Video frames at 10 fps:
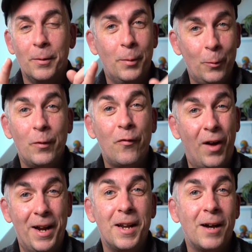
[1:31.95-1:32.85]
Well, we'll
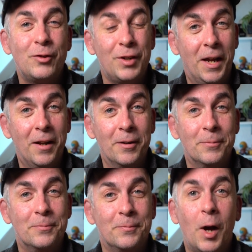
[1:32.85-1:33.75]
find out together
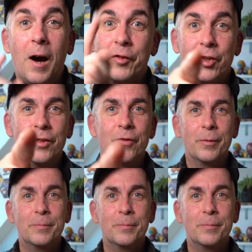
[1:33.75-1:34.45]
after the intro.